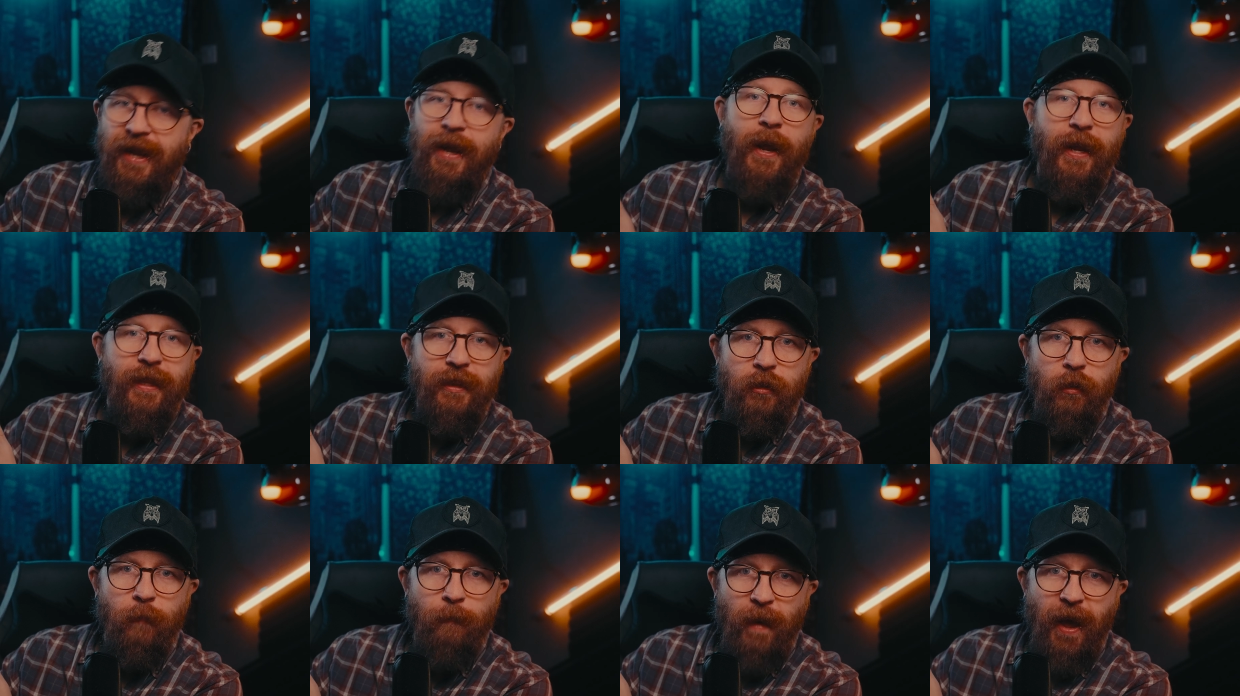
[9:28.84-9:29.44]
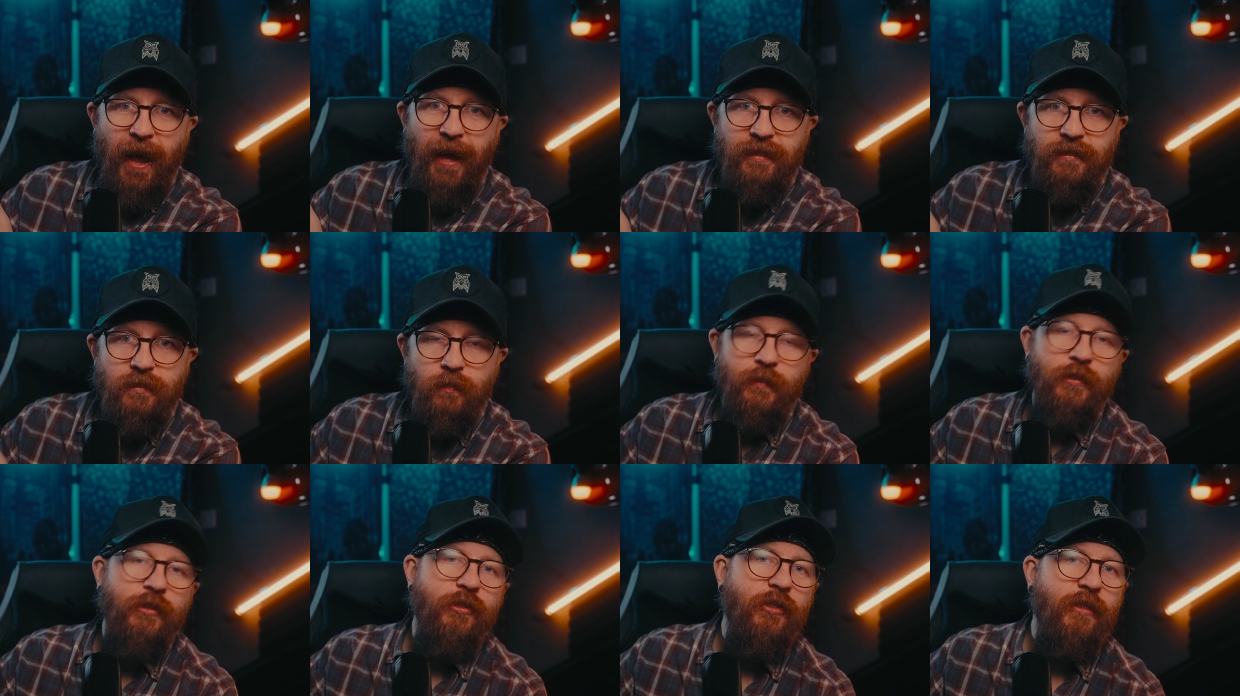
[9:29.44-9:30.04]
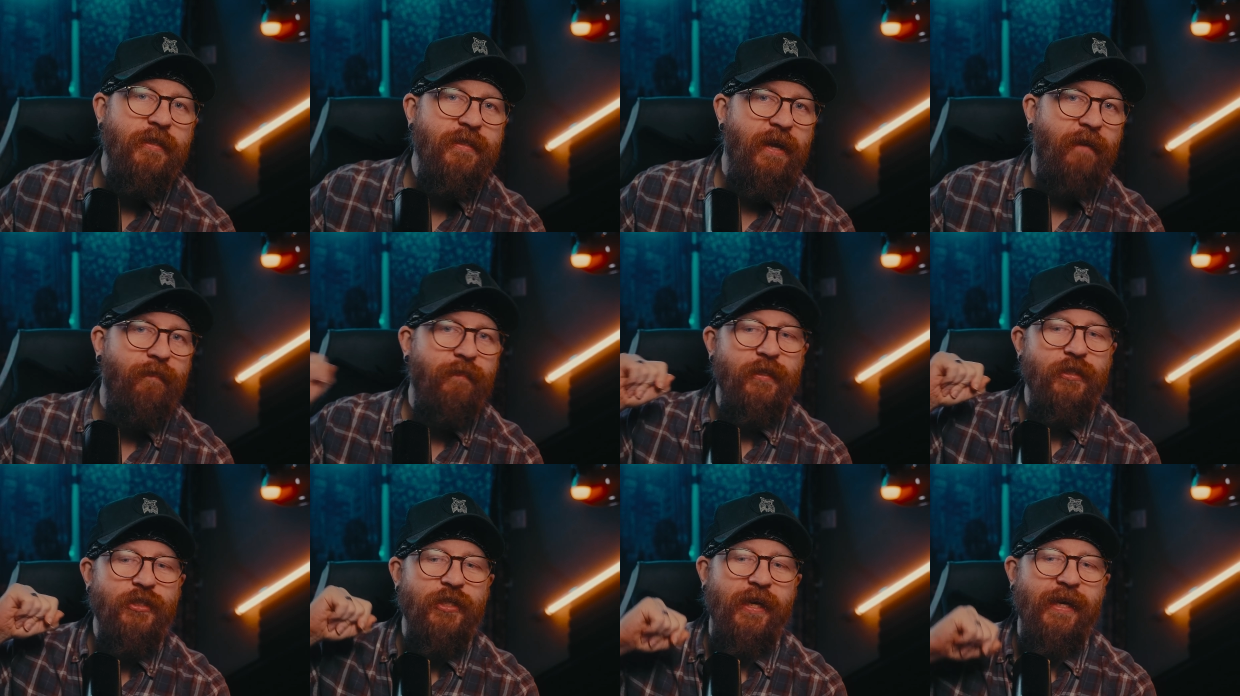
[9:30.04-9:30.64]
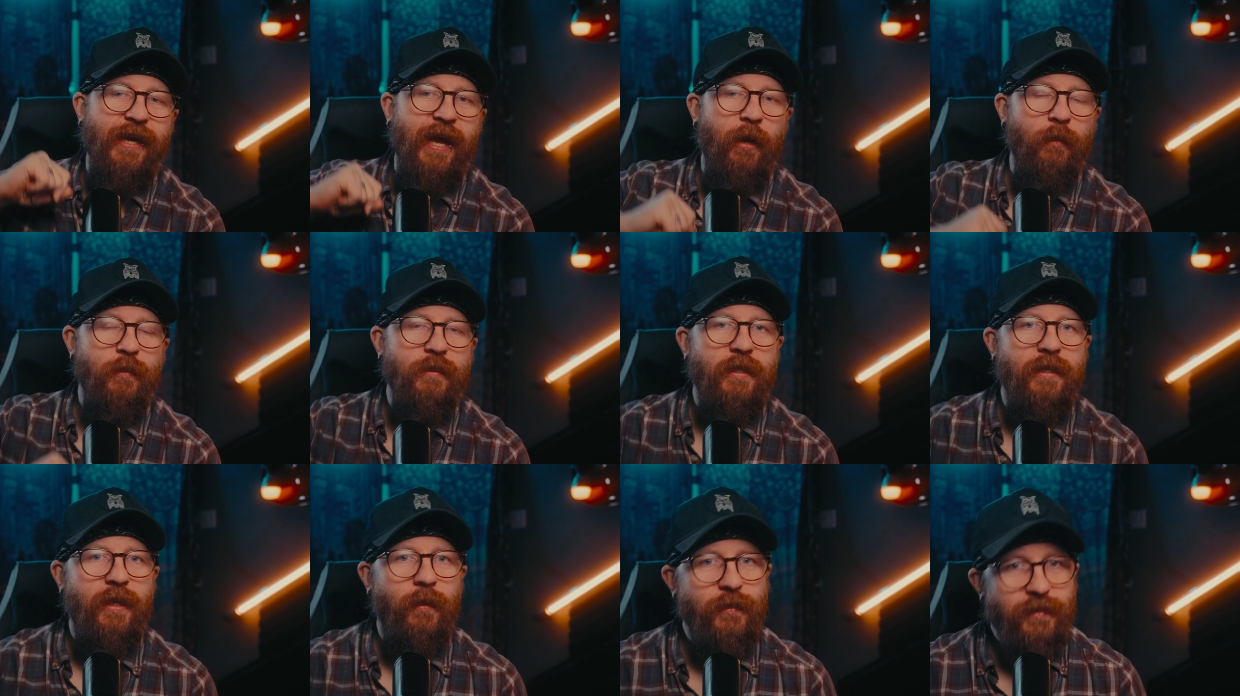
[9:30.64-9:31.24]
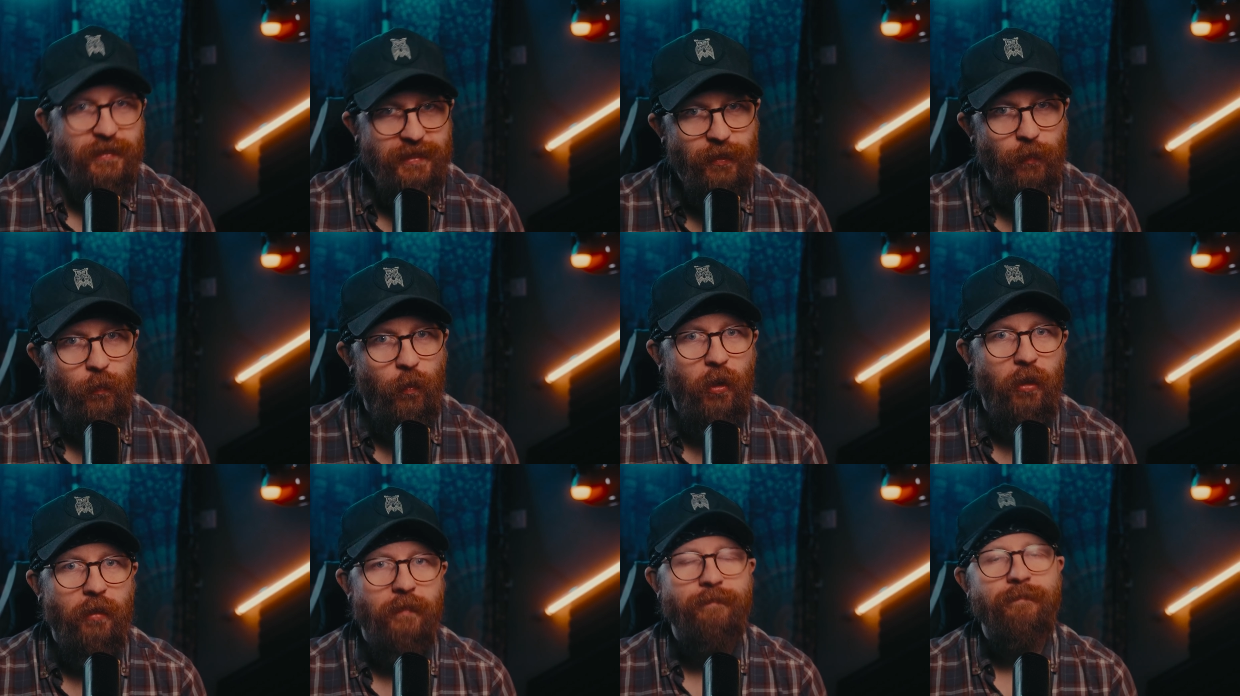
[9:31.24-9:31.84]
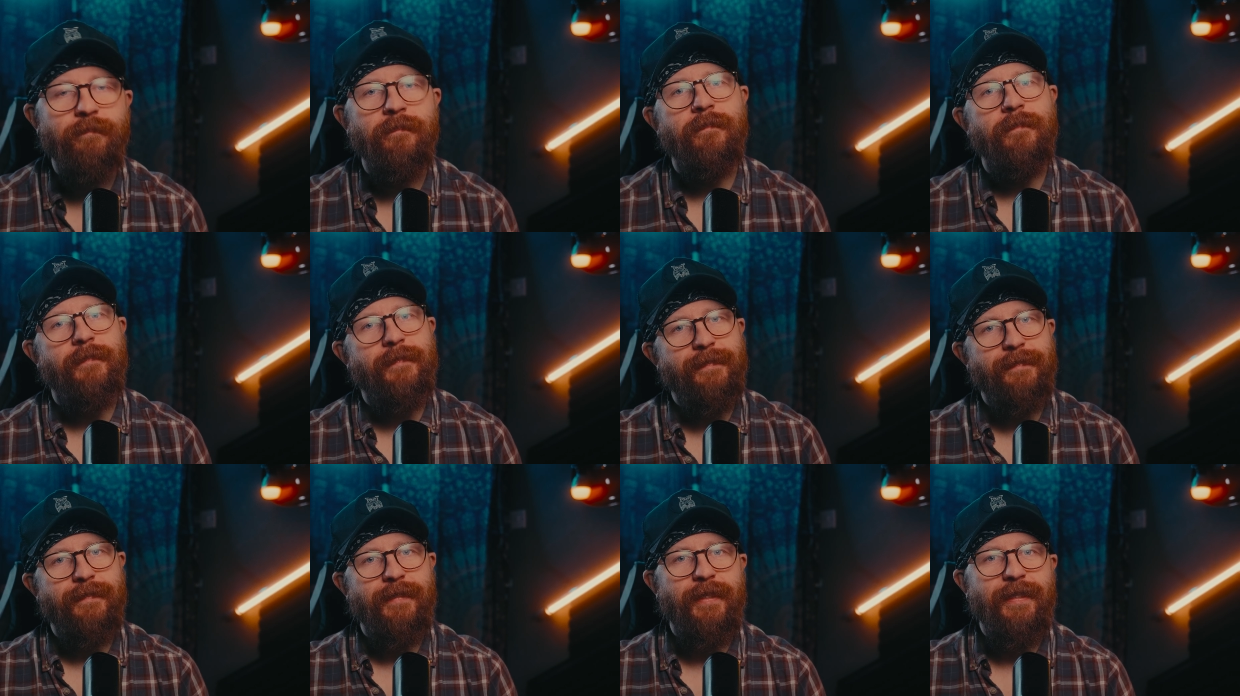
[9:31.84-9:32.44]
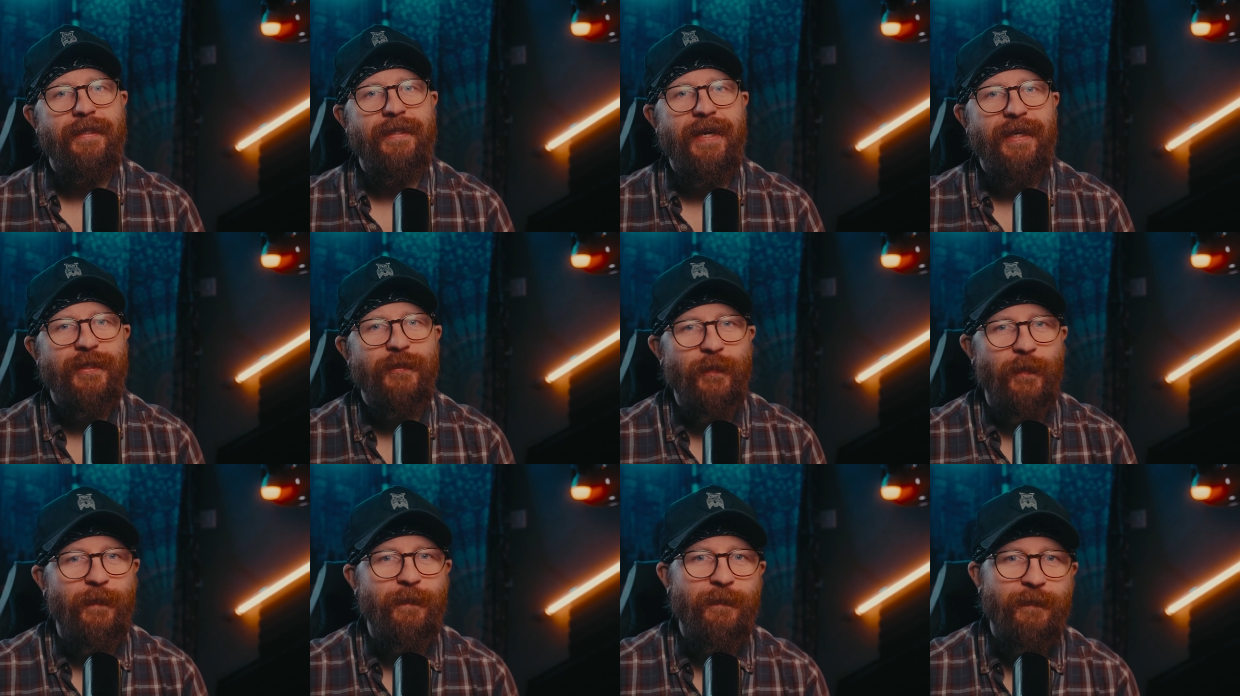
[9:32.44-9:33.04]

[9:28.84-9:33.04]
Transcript: in the past which you should definitely check out, and I'll see you all in the next one.